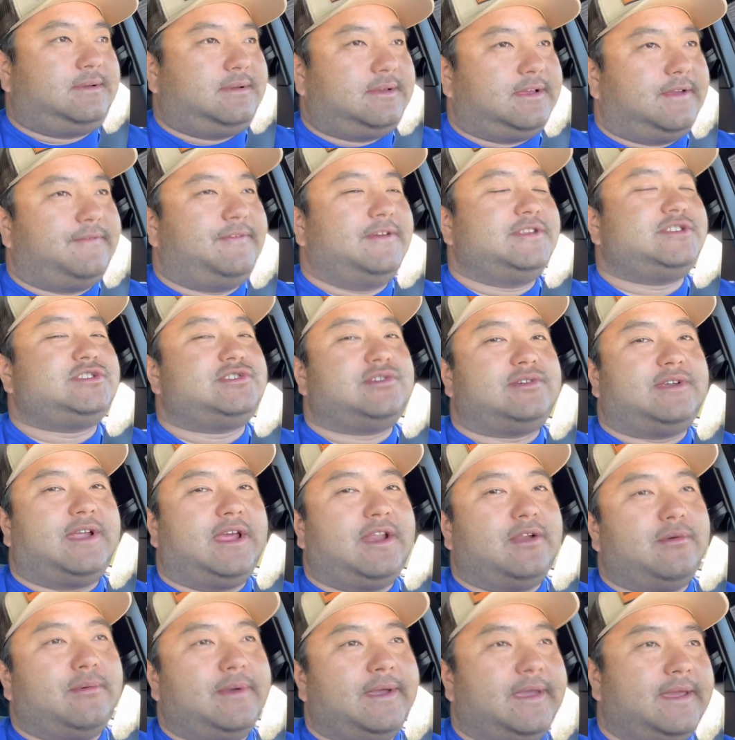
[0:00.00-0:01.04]
If it's your day
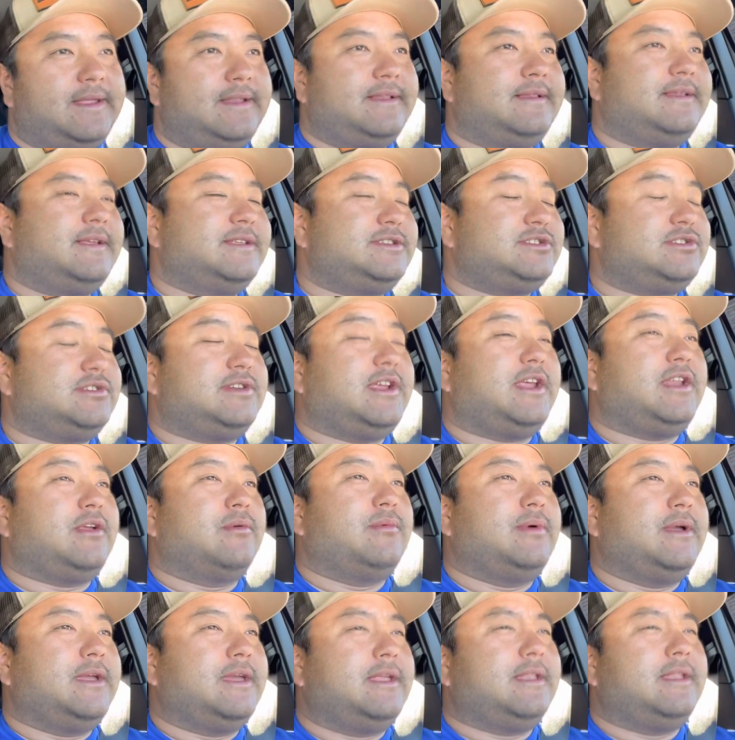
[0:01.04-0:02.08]
to win, it's your day to
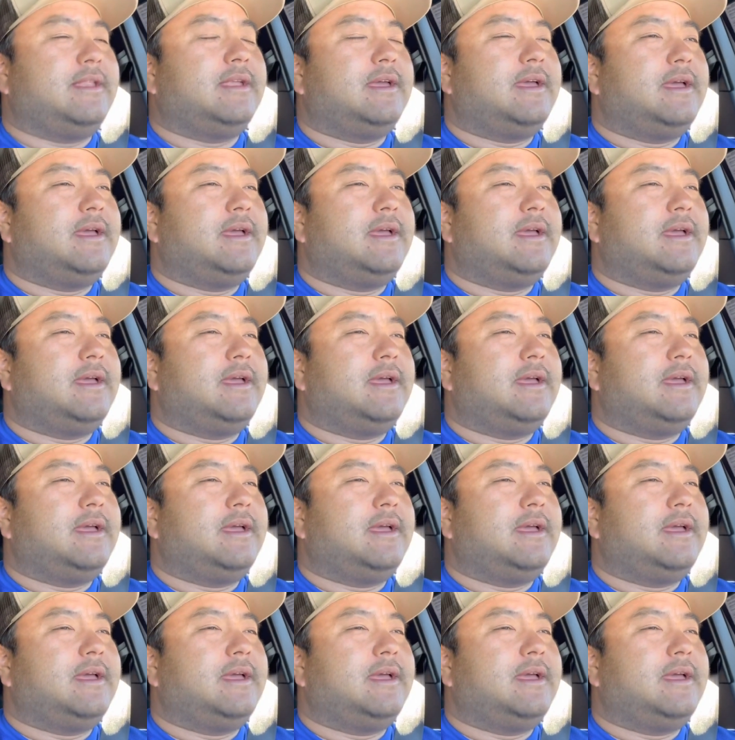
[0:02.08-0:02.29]
win.